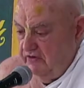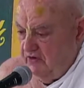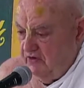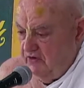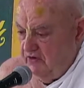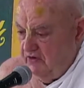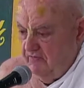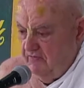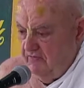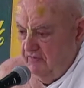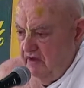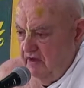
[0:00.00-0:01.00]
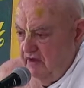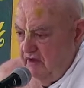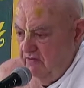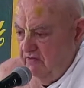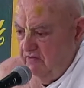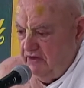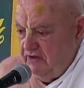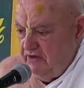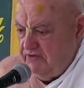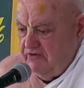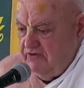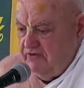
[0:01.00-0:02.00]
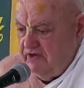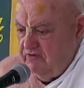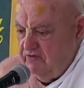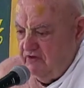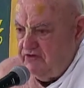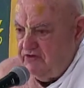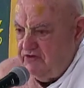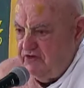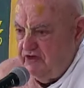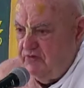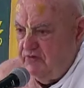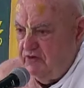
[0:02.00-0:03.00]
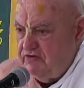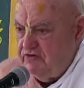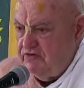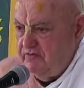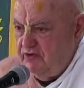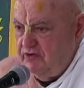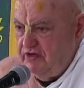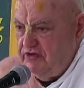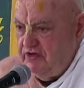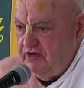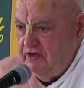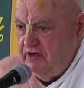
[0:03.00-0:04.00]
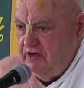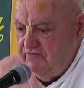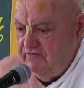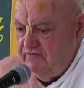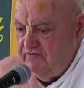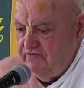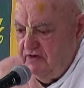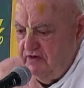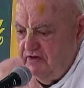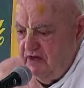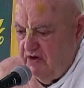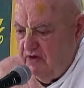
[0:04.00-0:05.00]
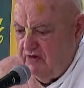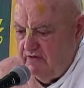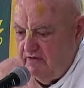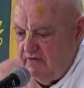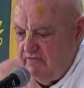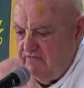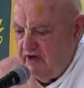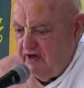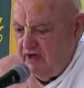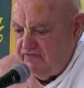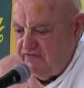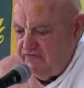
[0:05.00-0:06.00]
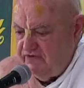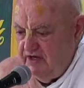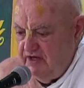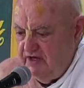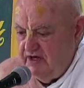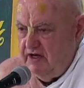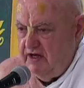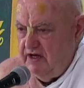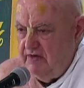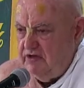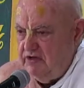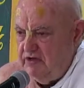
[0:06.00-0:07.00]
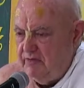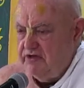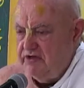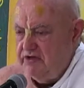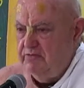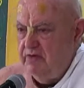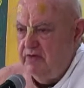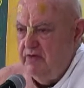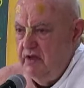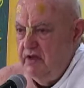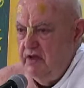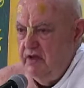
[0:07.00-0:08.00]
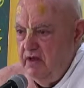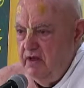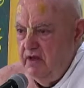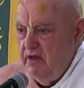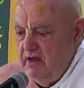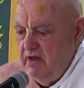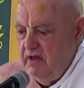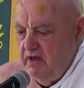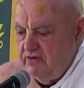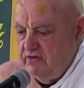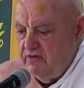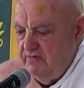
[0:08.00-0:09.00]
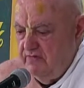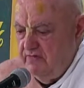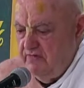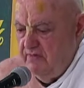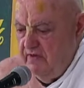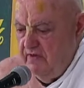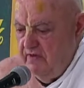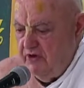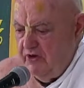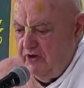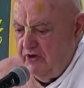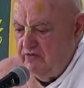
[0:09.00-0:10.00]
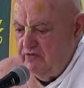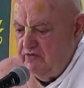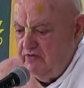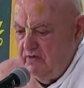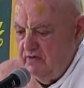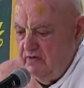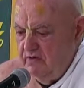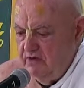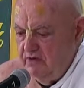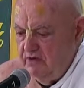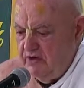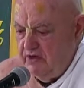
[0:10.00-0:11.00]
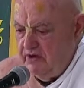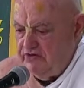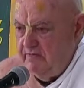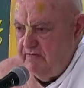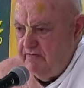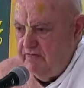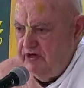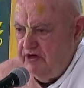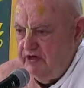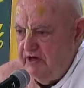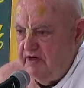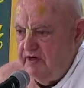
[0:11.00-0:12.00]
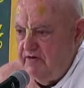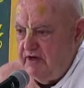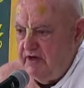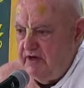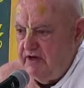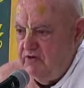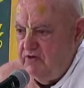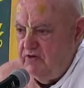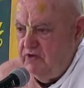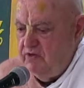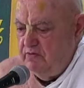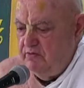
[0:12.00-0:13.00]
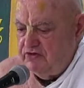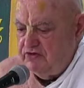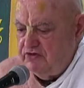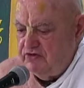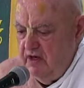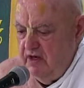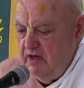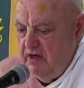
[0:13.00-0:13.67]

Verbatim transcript: So therefore, one must do that. One must give books to preach and give out the philosophy in any means possible. So for my own direction, I'm doing that in making new books,